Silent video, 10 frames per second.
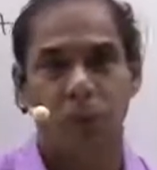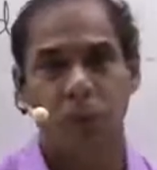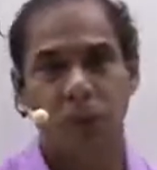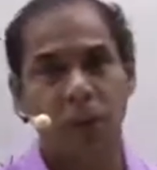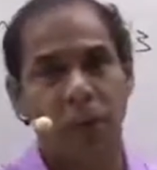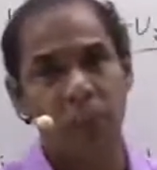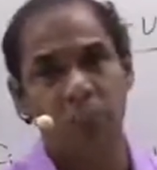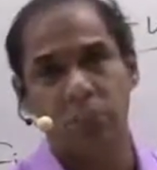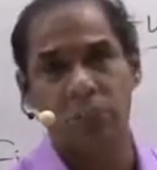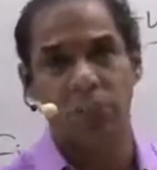what do you like
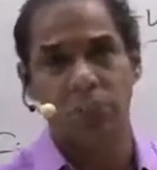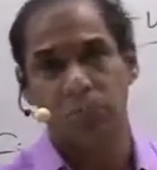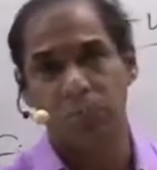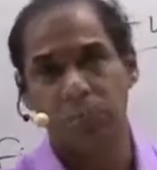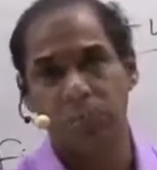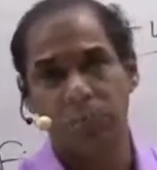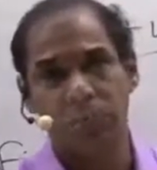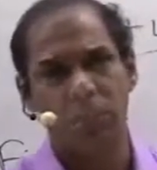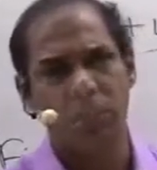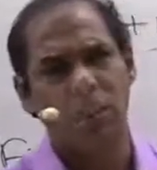to consume?
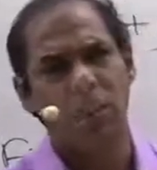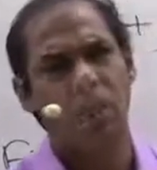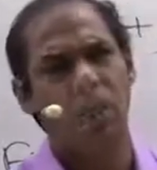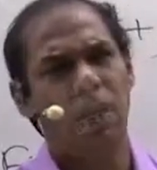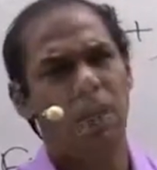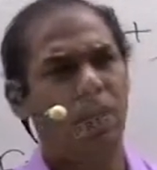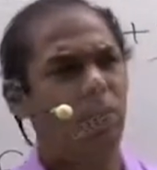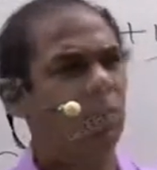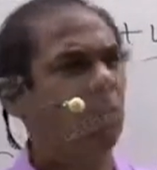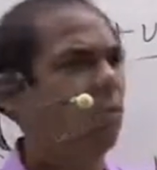I
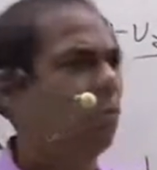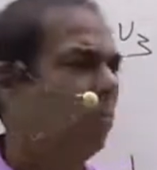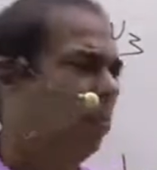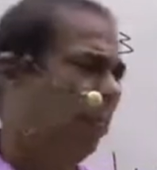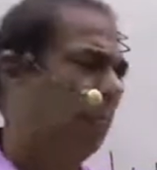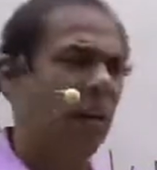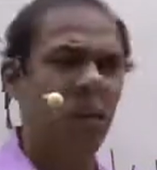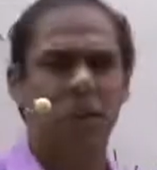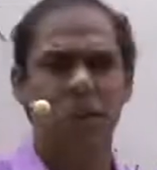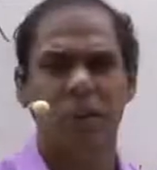consume
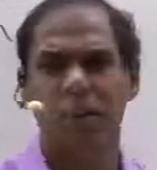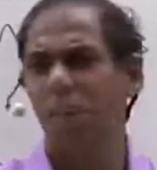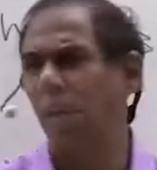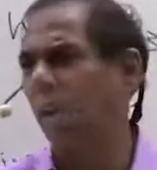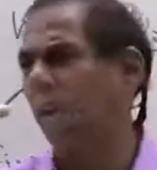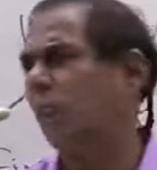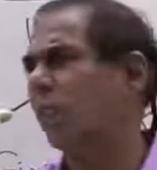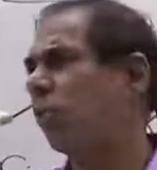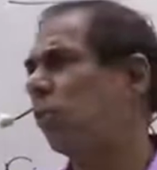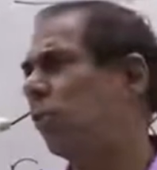beer. I
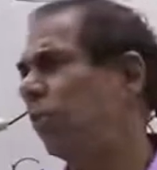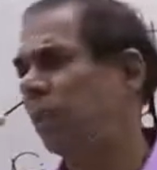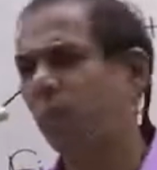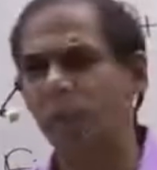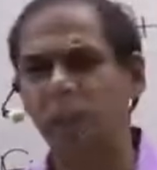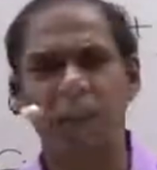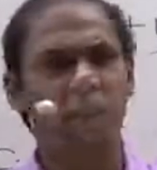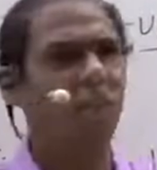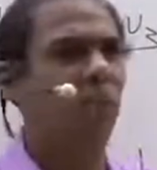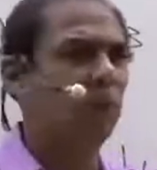consume
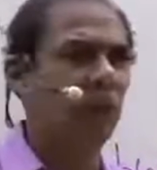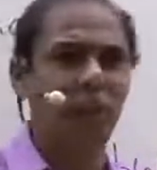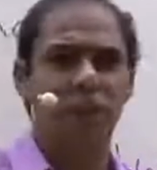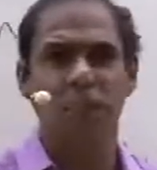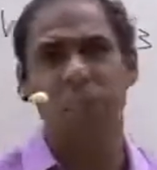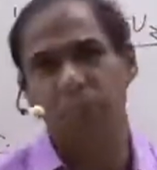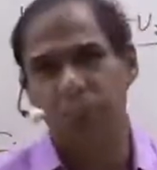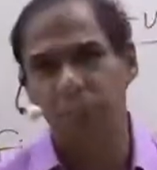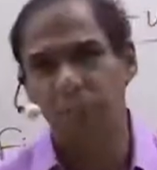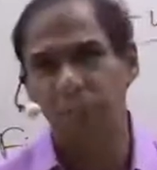something, something,
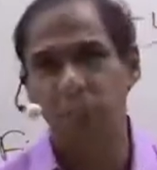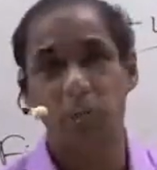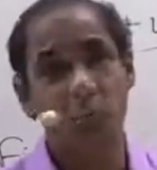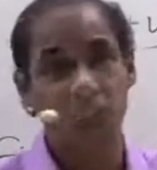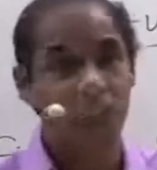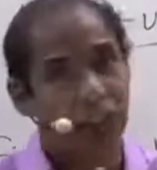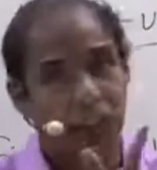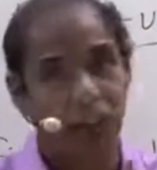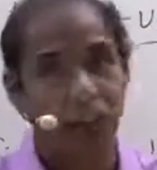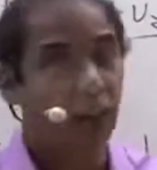something. So
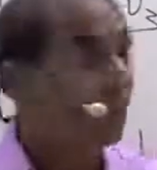general.